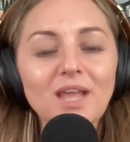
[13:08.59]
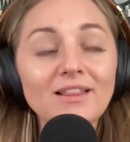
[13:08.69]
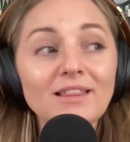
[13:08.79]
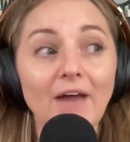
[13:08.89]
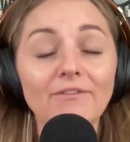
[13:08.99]

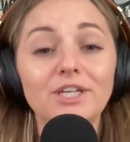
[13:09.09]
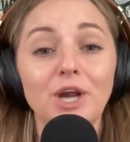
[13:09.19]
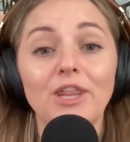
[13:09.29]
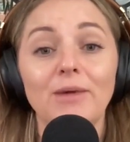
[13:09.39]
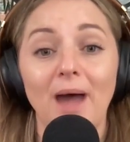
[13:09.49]
left to
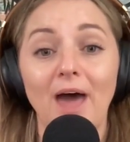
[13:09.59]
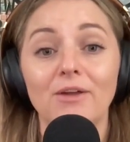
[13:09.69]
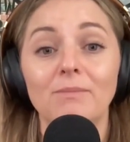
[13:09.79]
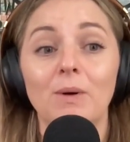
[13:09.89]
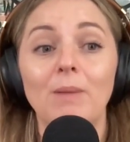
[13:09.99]
go to the
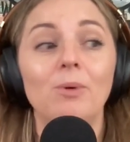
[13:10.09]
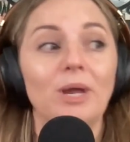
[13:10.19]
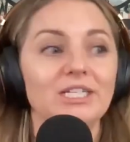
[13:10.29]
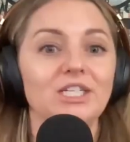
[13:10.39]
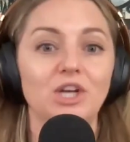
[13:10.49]
bathroom at one
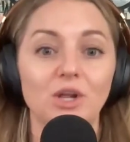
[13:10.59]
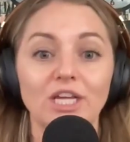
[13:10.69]
point to, you know,